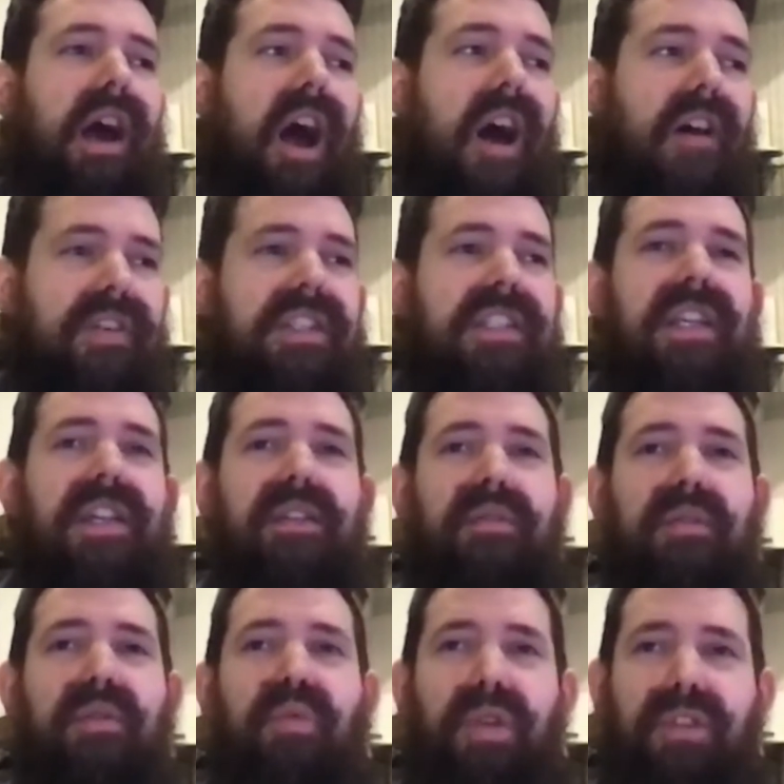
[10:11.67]
Obviously
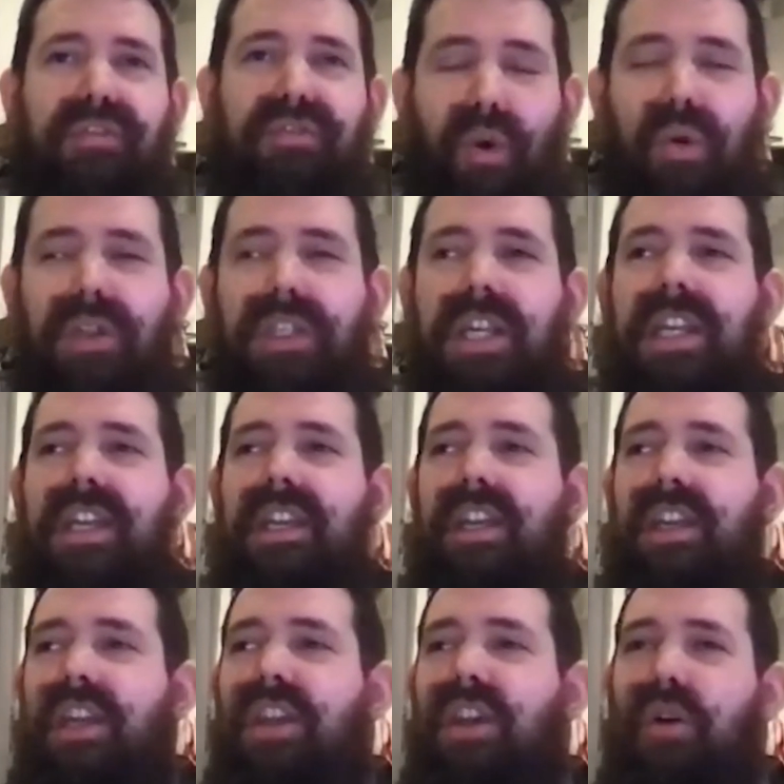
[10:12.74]
with Foley,
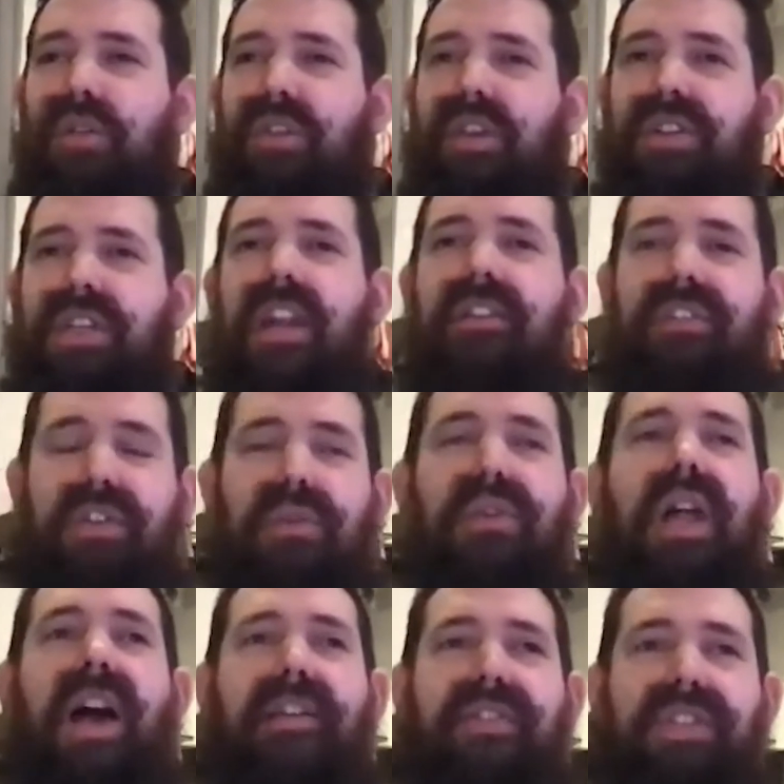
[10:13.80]
you know, there's kind of two
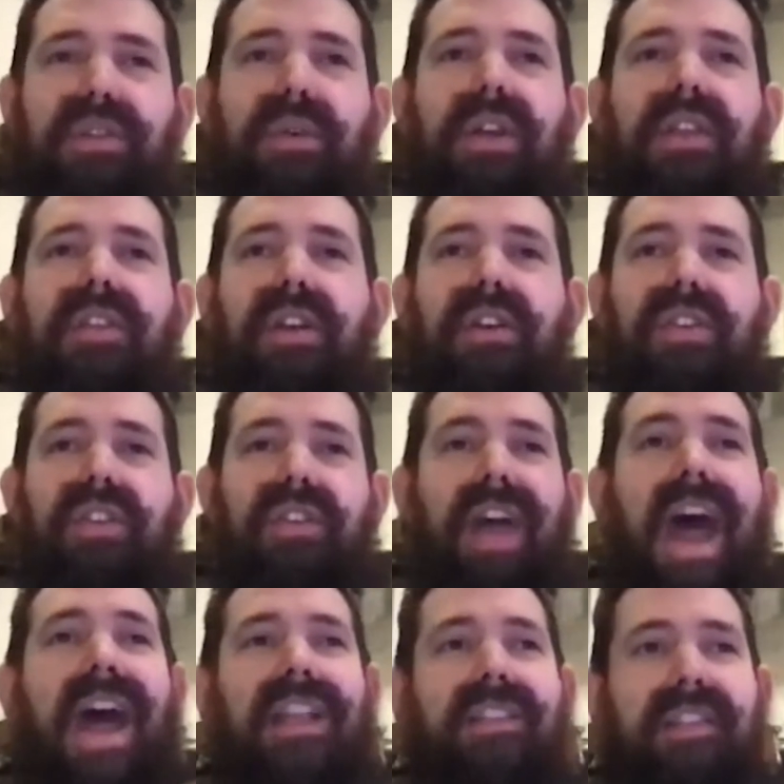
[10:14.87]
lives to it. There's
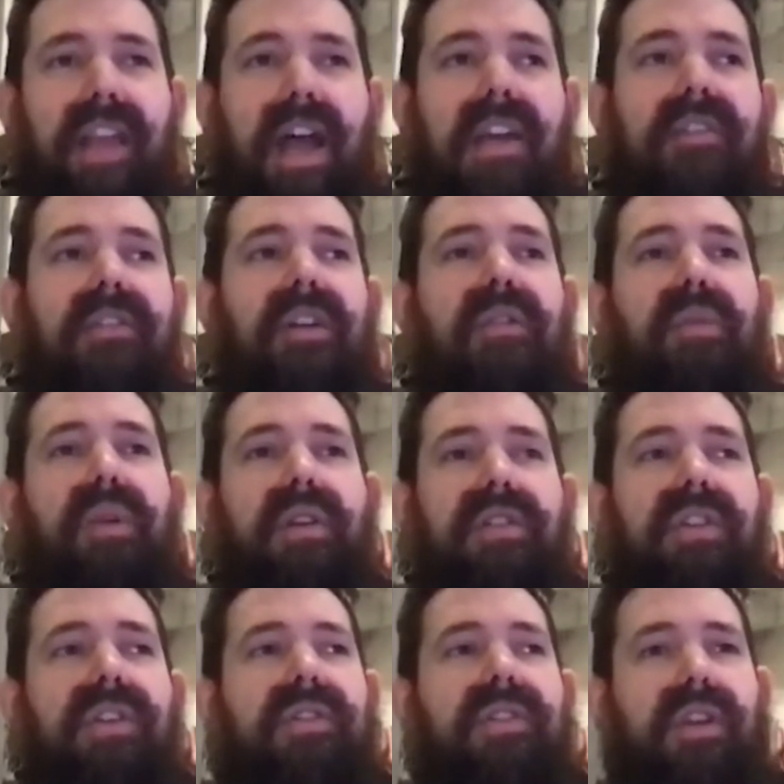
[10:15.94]
that side of it,
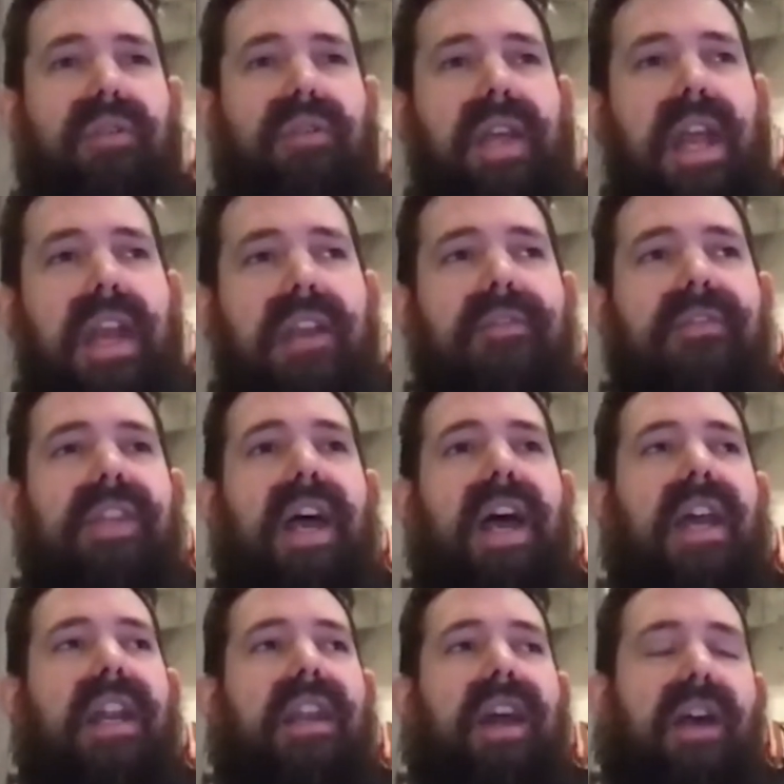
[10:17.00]
which is the creative
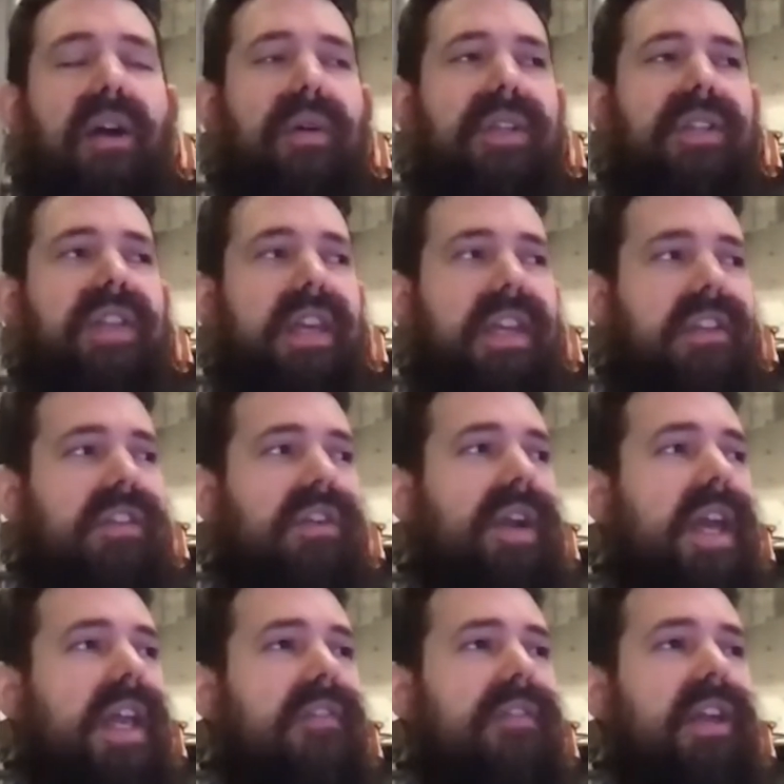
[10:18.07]
side. And I always think it's
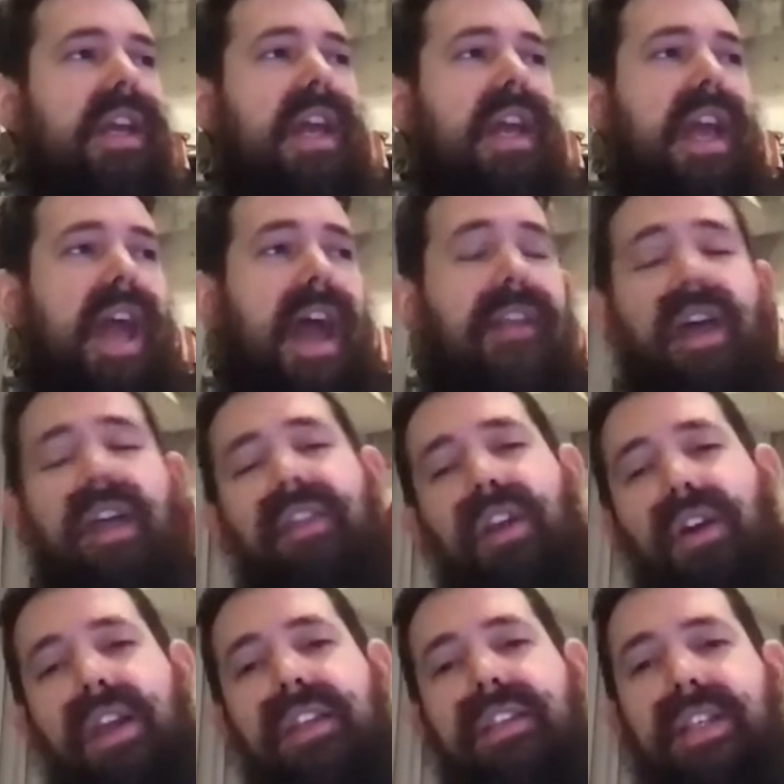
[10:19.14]
creative. And then
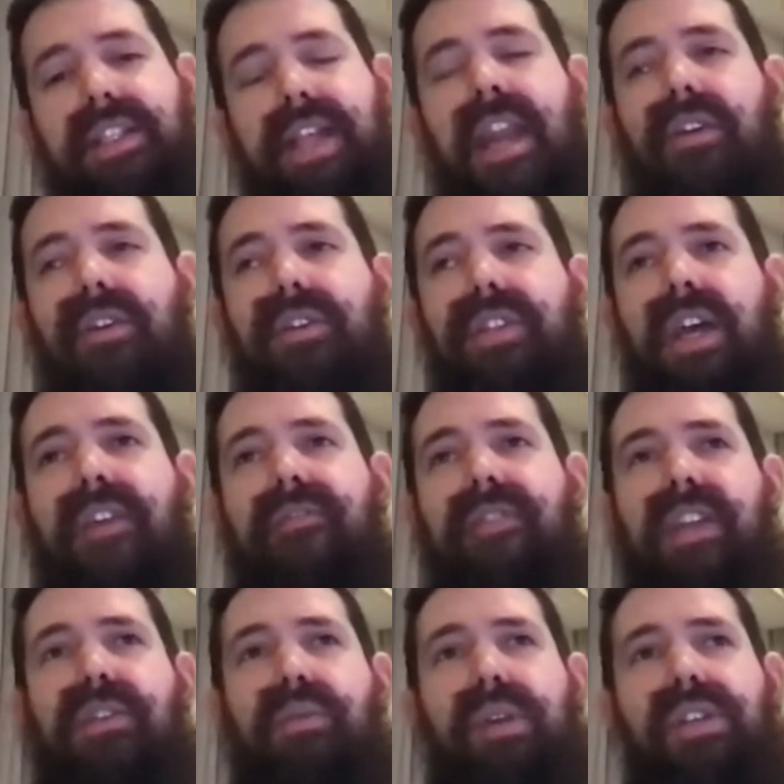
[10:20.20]
there is the technical side of
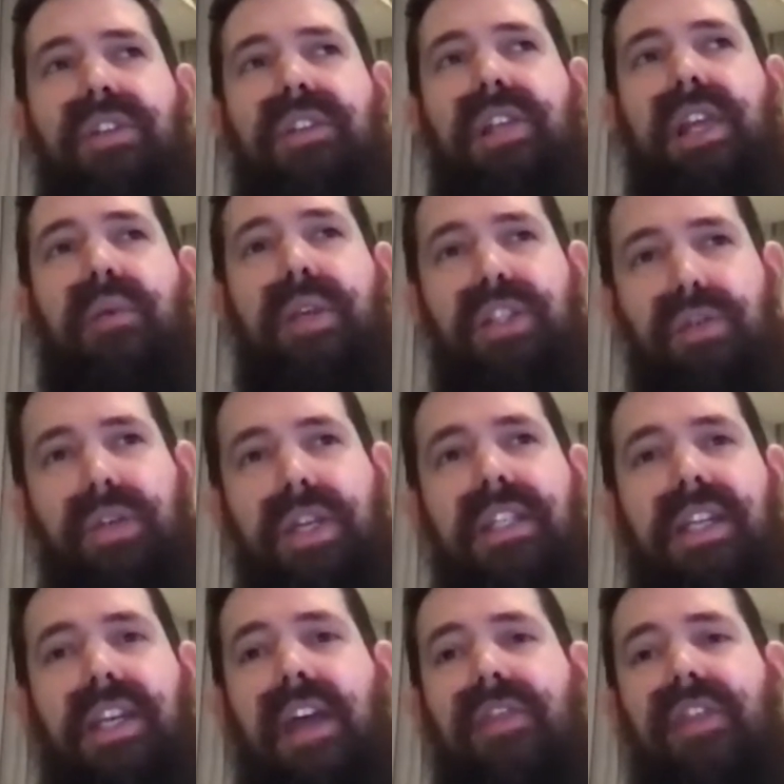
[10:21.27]
things, which is like, we do need
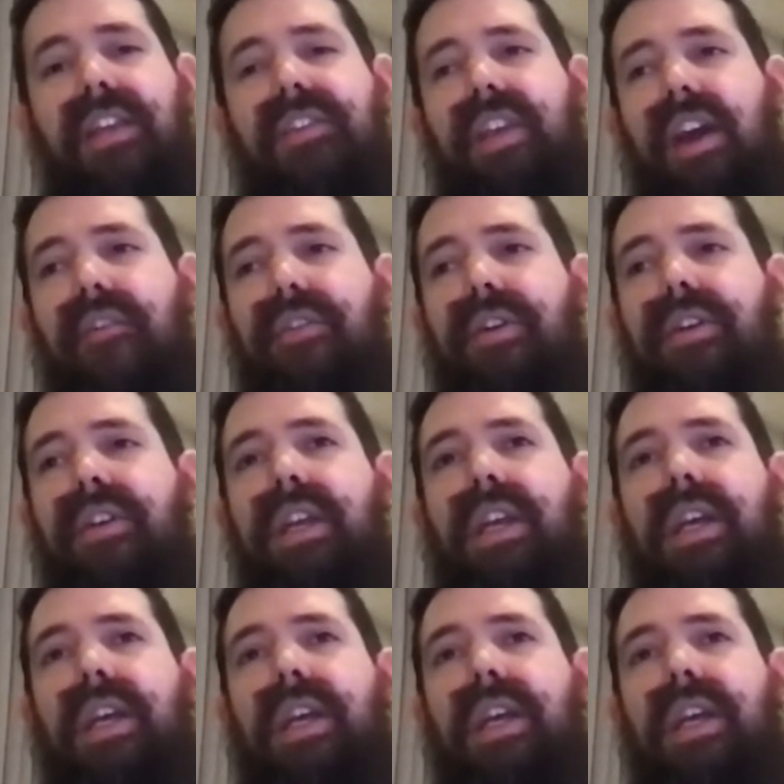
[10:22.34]
to get things covered.